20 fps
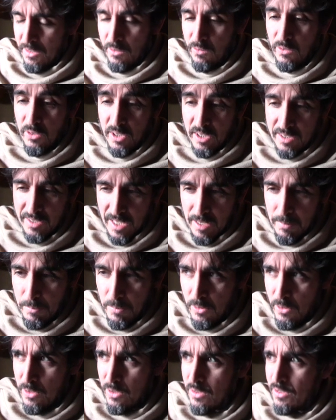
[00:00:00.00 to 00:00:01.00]
For
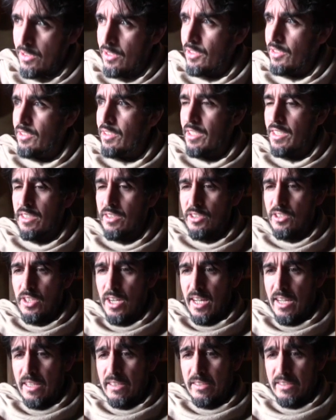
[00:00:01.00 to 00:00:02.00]
example, you see your
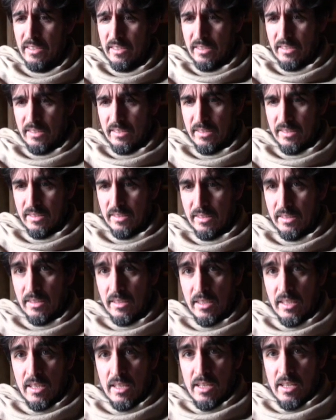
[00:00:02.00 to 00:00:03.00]
child,
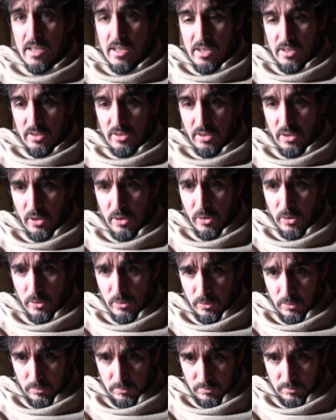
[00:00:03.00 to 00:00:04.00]

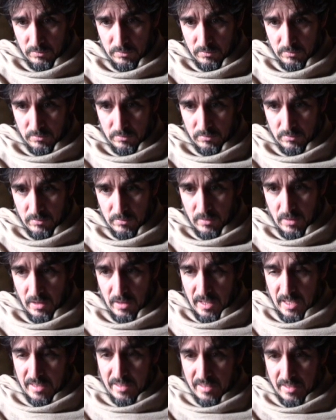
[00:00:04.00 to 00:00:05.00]
so
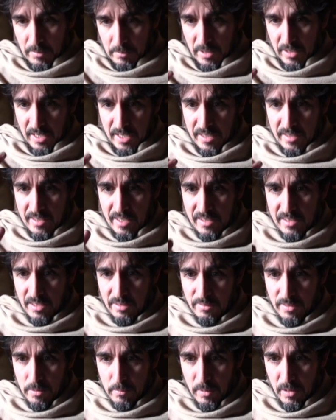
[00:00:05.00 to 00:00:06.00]
that stimulates, that's
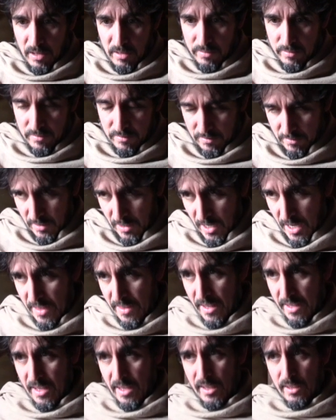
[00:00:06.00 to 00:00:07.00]
the Vibhav,
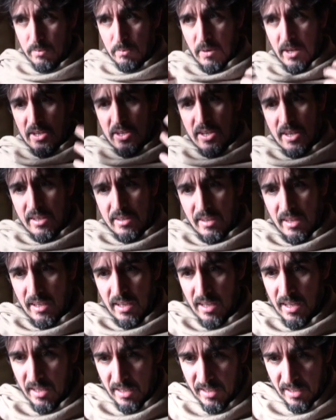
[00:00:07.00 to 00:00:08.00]
and then the expression is a
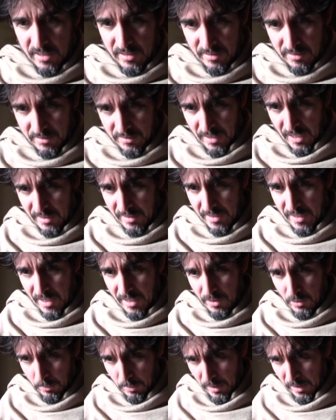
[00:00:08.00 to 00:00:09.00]
hug, that's the
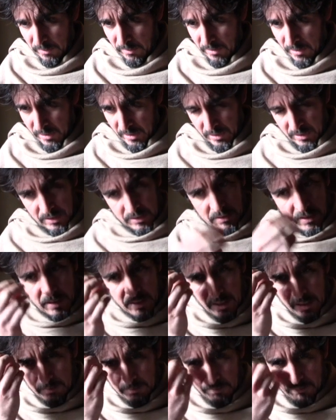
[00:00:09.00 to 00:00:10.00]
Anubhav,
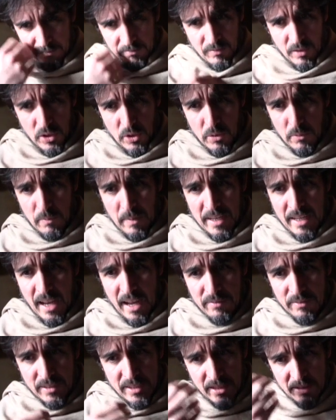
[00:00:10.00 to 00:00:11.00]
and then you may
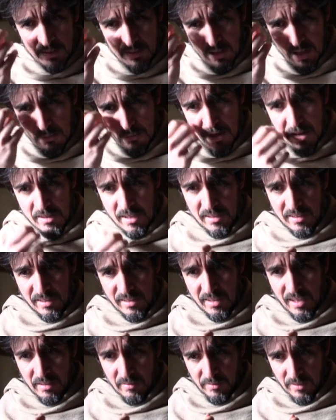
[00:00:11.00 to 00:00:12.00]
have tears come out, that's a
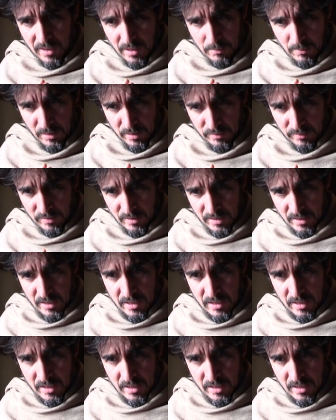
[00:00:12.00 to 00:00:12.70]
Sattvika Bhav.